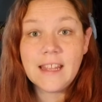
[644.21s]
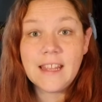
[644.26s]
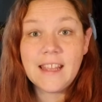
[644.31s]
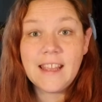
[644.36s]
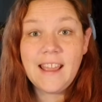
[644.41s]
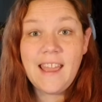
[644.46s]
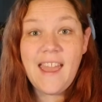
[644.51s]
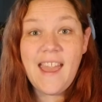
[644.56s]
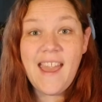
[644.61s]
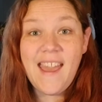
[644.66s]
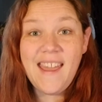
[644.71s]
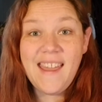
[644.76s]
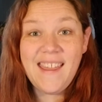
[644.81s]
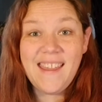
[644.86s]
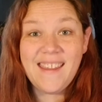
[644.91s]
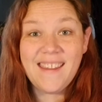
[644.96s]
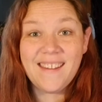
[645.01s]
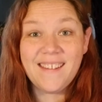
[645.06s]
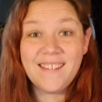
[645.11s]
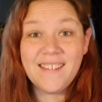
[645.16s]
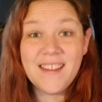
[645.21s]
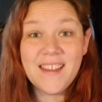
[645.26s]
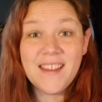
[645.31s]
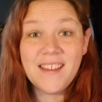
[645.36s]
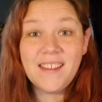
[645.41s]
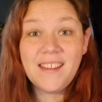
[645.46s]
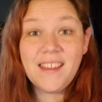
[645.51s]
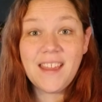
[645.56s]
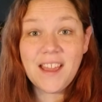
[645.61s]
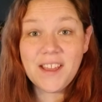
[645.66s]
Hey,
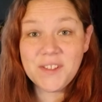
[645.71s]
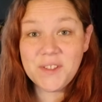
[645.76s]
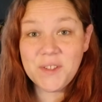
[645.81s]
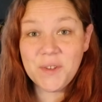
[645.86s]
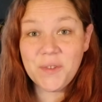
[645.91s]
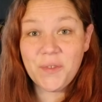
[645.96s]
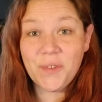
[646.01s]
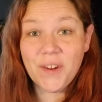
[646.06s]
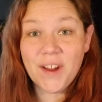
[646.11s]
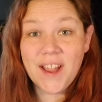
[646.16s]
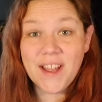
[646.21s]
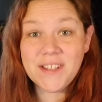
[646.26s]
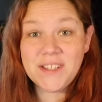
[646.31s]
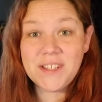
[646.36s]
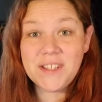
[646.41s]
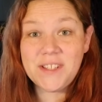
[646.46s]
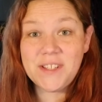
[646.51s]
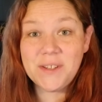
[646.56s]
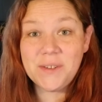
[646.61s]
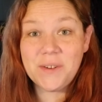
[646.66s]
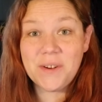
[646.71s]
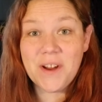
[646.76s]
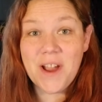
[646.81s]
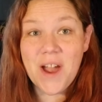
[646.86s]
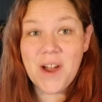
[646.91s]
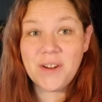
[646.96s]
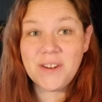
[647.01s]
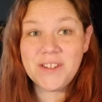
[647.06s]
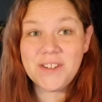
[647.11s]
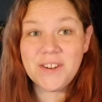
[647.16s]
guess who forgot to do her
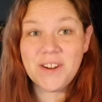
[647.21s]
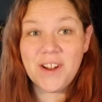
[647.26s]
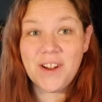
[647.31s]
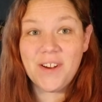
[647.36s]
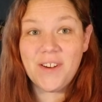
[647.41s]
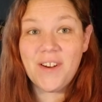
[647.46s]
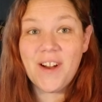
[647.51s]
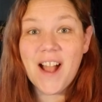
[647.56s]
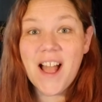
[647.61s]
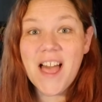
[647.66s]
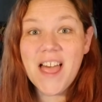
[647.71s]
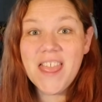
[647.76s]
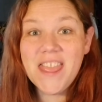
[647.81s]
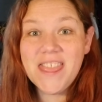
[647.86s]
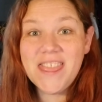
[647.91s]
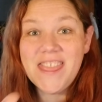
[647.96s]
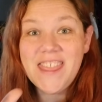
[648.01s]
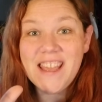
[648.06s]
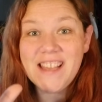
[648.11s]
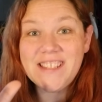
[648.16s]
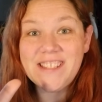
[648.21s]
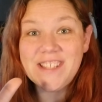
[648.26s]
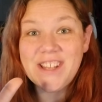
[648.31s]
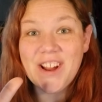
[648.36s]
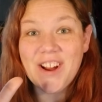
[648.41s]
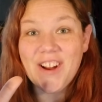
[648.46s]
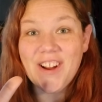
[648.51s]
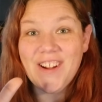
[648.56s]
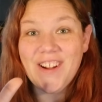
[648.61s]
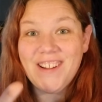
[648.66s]
outro? This
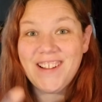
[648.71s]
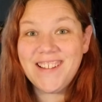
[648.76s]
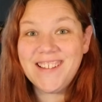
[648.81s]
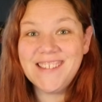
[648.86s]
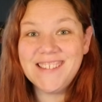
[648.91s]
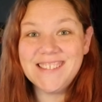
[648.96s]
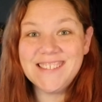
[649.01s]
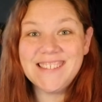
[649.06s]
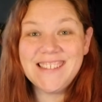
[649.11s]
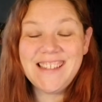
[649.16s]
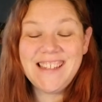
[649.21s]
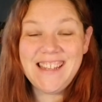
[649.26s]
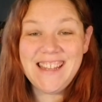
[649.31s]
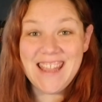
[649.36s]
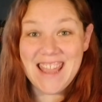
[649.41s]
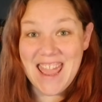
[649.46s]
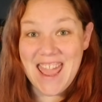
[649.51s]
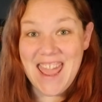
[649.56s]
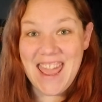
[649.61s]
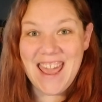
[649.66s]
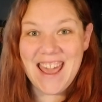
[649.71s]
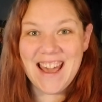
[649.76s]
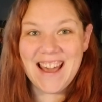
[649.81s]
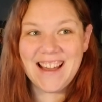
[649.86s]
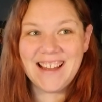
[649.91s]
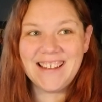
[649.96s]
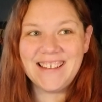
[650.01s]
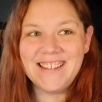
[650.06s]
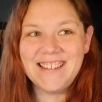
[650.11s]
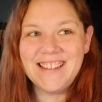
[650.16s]
girl.
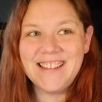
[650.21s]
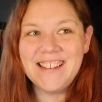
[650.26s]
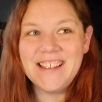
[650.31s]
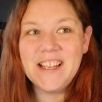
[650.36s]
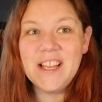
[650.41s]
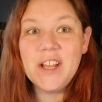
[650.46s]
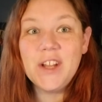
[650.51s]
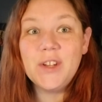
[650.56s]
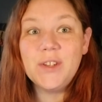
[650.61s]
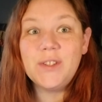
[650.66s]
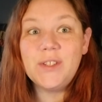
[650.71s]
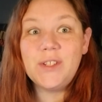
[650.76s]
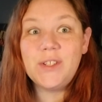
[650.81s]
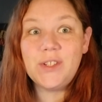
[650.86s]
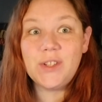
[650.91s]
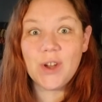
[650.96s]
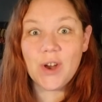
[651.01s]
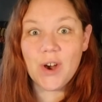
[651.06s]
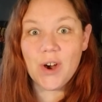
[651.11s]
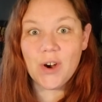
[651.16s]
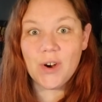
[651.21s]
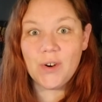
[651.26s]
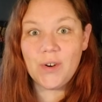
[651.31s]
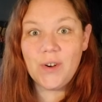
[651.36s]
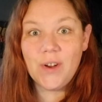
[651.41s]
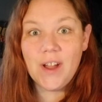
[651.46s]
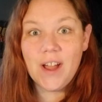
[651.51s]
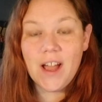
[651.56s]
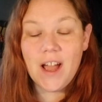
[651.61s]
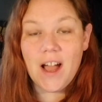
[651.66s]
Yeah. So,
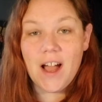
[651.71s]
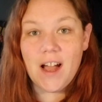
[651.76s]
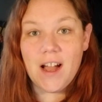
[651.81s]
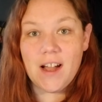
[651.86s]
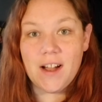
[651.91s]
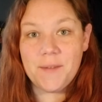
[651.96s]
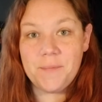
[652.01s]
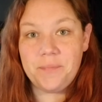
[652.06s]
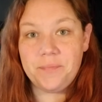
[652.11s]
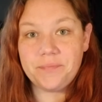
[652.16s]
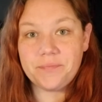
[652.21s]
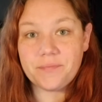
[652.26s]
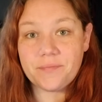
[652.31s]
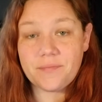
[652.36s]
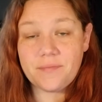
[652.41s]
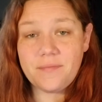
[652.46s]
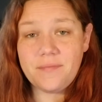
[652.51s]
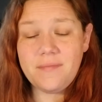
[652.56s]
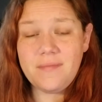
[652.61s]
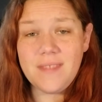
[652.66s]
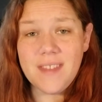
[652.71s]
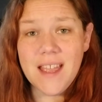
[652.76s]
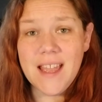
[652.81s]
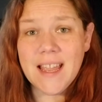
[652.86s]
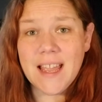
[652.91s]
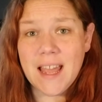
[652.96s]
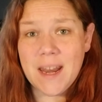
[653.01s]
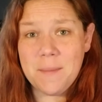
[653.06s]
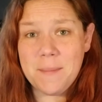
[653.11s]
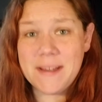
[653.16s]
I
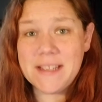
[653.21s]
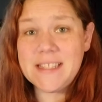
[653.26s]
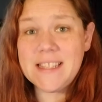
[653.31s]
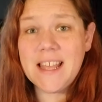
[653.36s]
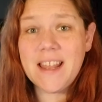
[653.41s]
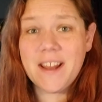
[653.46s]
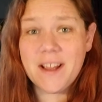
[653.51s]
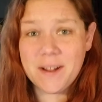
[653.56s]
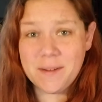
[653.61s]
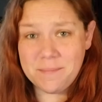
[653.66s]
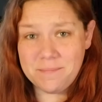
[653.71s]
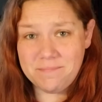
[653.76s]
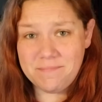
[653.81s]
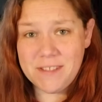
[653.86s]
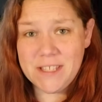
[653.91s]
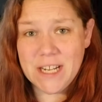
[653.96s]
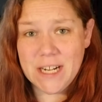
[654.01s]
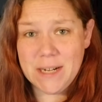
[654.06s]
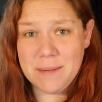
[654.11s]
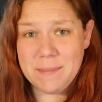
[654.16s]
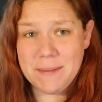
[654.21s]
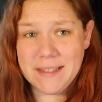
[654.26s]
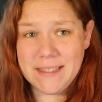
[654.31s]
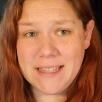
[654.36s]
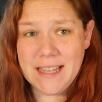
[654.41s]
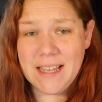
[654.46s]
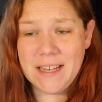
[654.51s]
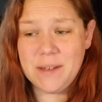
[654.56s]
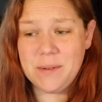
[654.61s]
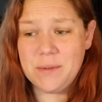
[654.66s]
kind of messed that up. Sorry about
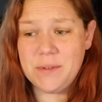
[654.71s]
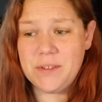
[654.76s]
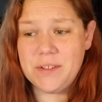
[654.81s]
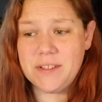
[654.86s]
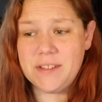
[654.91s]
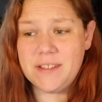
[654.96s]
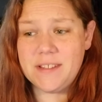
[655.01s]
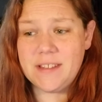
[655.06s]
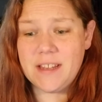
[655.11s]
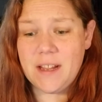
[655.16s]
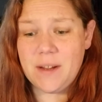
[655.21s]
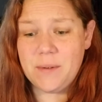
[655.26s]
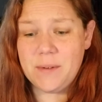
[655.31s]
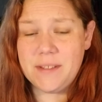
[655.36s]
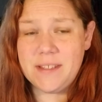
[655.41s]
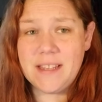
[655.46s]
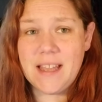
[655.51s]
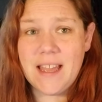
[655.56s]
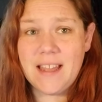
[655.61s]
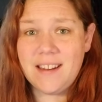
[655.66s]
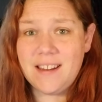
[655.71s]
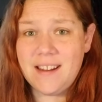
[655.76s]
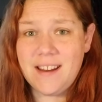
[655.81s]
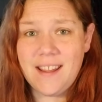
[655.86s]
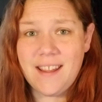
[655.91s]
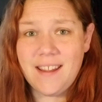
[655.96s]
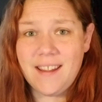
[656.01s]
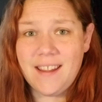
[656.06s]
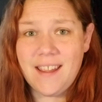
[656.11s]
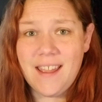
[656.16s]
that. It was just, I was
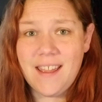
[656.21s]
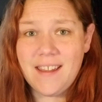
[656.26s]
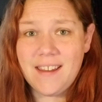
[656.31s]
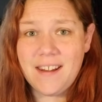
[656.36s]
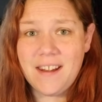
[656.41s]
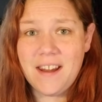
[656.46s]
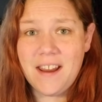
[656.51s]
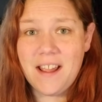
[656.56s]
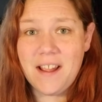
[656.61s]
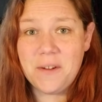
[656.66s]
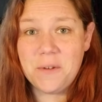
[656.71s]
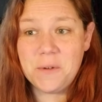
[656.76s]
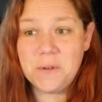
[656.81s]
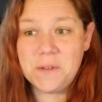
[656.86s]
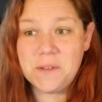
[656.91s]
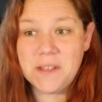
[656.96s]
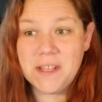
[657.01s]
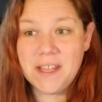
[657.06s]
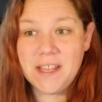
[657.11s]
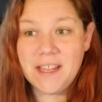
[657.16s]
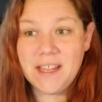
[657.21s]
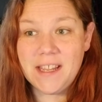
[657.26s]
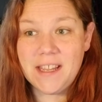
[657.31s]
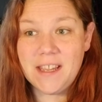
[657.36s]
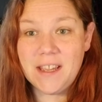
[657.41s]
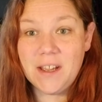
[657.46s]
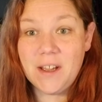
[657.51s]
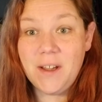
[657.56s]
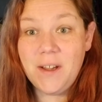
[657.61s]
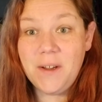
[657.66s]
editing and I was
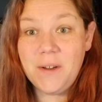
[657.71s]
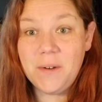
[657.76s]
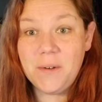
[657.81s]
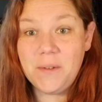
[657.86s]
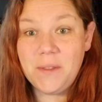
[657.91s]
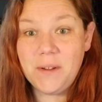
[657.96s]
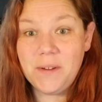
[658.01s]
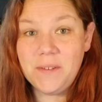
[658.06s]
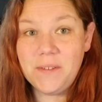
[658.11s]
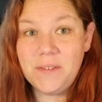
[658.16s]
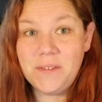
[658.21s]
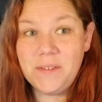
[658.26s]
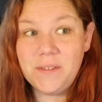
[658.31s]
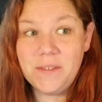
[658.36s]
like, oh, there's